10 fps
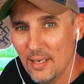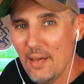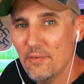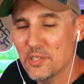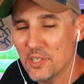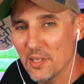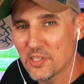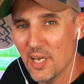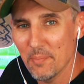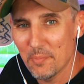Hey, if you saw this
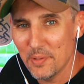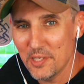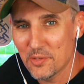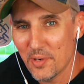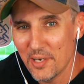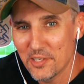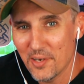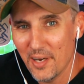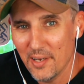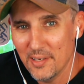coming, please raise your
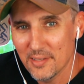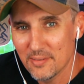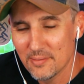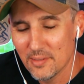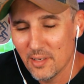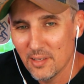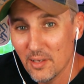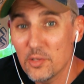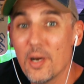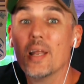hand.
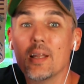That's right.